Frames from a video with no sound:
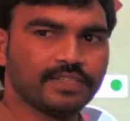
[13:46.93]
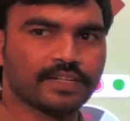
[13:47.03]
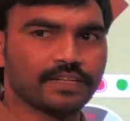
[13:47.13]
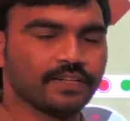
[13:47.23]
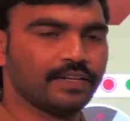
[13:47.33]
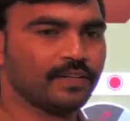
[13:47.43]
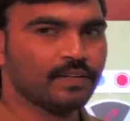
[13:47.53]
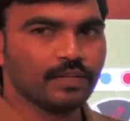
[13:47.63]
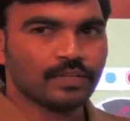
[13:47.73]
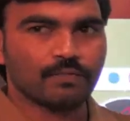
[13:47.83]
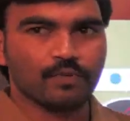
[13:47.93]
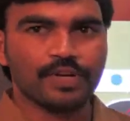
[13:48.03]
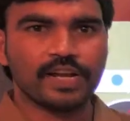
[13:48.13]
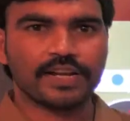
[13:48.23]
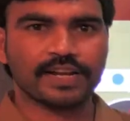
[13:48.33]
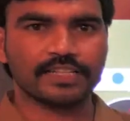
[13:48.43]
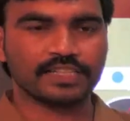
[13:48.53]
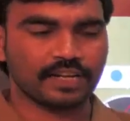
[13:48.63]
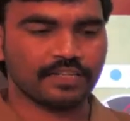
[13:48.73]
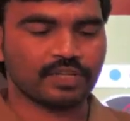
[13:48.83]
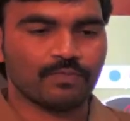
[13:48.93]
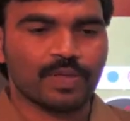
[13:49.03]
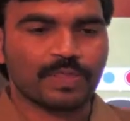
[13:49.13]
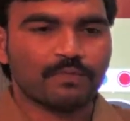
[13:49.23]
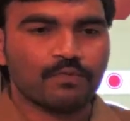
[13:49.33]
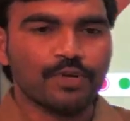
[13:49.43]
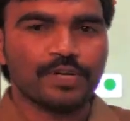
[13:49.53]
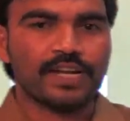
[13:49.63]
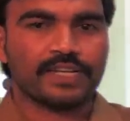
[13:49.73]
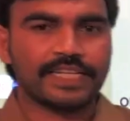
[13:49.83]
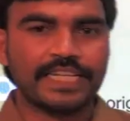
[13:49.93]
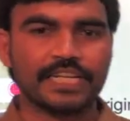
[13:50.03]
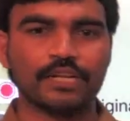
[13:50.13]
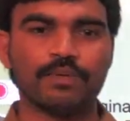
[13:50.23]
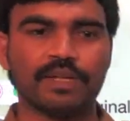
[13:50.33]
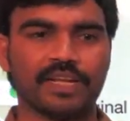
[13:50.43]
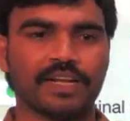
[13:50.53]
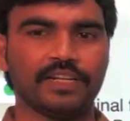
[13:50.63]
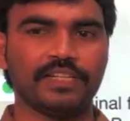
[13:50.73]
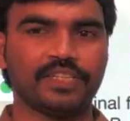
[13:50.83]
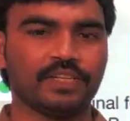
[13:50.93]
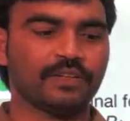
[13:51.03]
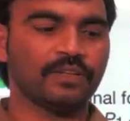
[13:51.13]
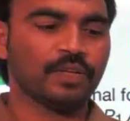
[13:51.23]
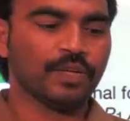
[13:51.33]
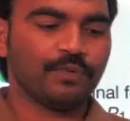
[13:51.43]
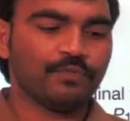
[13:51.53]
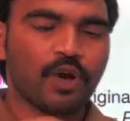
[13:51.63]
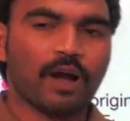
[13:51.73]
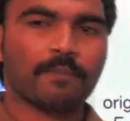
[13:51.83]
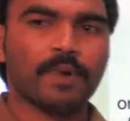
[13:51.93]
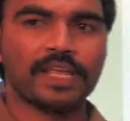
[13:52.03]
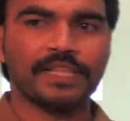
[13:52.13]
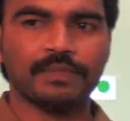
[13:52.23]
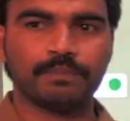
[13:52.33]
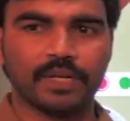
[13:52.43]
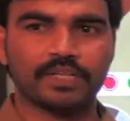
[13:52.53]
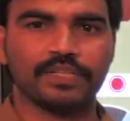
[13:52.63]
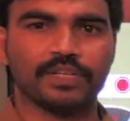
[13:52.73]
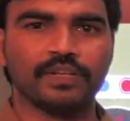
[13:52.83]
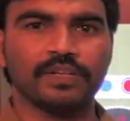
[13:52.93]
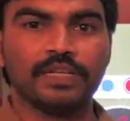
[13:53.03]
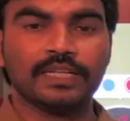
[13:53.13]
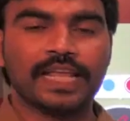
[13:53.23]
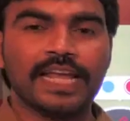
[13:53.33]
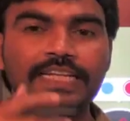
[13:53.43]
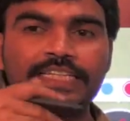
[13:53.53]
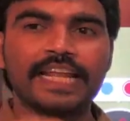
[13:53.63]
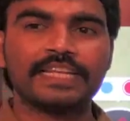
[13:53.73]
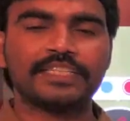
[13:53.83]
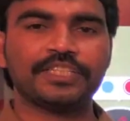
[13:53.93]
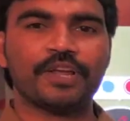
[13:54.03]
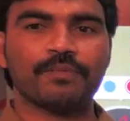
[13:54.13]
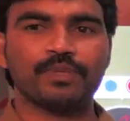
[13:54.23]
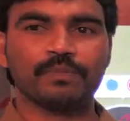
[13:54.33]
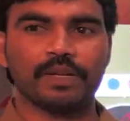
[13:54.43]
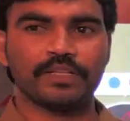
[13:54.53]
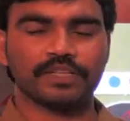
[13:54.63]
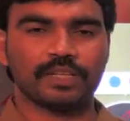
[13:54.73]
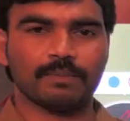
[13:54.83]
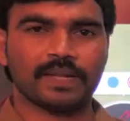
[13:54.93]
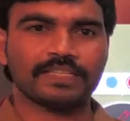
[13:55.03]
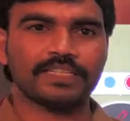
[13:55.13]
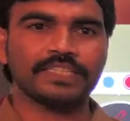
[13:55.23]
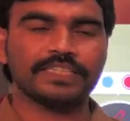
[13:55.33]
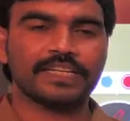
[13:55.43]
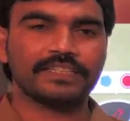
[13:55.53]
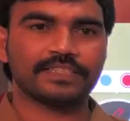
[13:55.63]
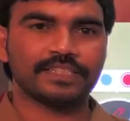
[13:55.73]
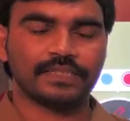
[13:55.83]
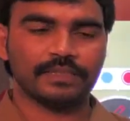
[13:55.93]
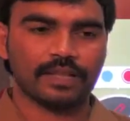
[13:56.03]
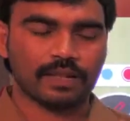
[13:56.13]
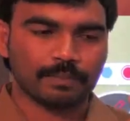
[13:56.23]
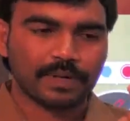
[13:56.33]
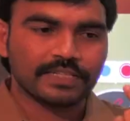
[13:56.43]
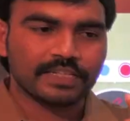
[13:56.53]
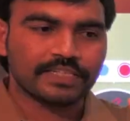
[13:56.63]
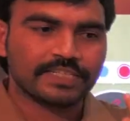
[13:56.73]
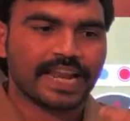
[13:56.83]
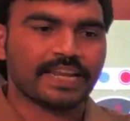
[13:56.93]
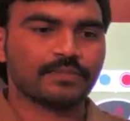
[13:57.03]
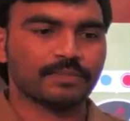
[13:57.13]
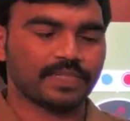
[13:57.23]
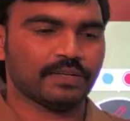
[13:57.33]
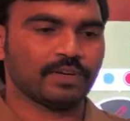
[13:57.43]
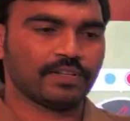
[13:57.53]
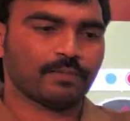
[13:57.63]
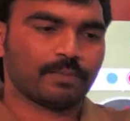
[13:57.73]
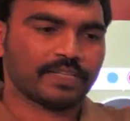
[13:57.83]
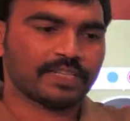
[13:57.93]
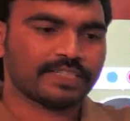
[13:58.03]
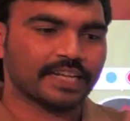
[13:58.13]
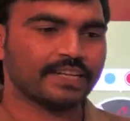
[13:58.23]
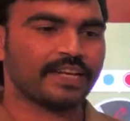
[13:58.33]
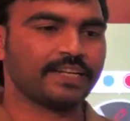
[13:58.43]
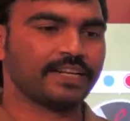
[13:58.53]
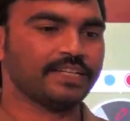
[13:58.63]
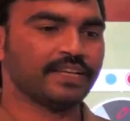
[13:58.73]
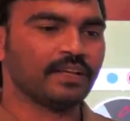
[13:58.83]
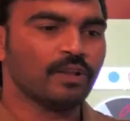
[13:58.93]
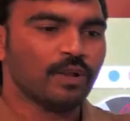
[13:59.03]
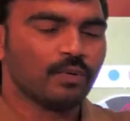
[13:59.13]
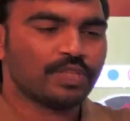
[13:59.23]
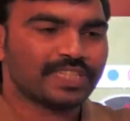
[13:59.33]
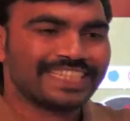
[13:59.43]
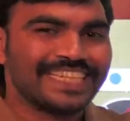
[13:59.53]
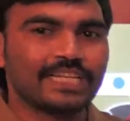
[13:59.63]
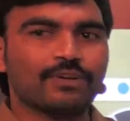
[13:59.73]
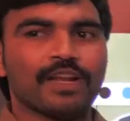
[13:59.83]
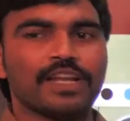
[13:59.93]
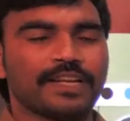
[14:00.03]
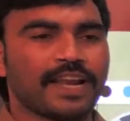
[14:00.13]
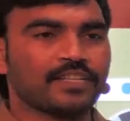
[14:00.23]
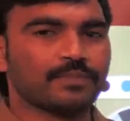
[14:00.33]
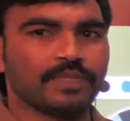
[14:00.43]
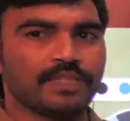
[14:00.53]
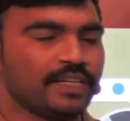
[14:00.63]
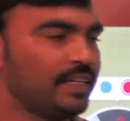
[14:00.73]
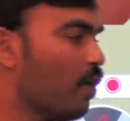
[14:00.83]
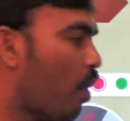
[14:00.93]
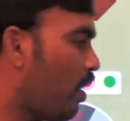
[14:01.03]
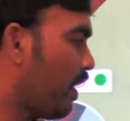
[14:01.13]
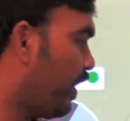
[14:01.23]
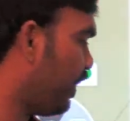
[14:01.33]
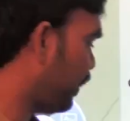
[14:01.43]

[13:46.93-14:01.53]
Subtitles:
It is a container. The fluid at rest condition, when the fluid at equilibrium condition, if you apply the pressure, the intensity of the pressure, the pressure intensity, the pressure is transmitted, what is the pressure generated here, which is equally transmitted in all